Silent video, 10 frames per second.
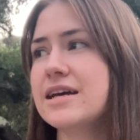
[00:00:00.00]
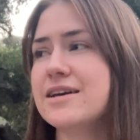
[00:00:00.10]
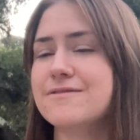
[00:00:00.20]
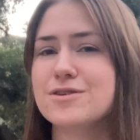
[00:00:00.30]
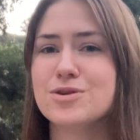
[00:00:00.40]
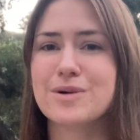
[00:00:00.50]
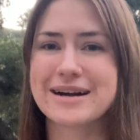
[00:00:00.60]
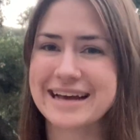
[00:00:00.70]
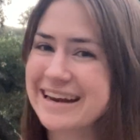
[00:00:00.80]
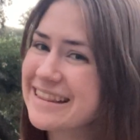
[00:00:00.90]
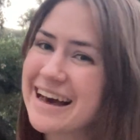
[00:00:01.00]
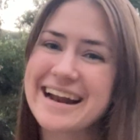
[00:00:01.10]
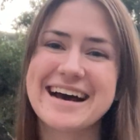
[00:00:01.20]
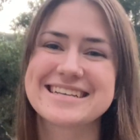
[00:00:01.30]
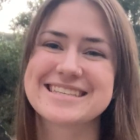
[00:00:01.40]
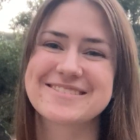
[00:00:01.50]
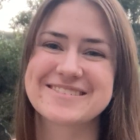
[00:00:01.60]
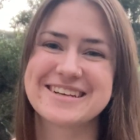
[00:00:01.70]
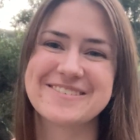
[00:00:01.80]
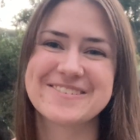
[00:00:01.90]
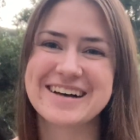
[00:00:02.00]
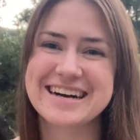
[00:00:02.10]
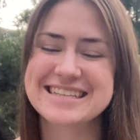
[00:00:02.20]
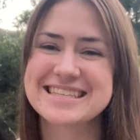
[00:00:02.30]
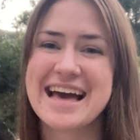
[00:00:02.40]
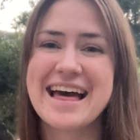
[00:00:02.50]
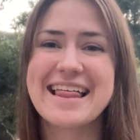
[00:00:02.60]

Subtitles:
if you are getting that acid reflux,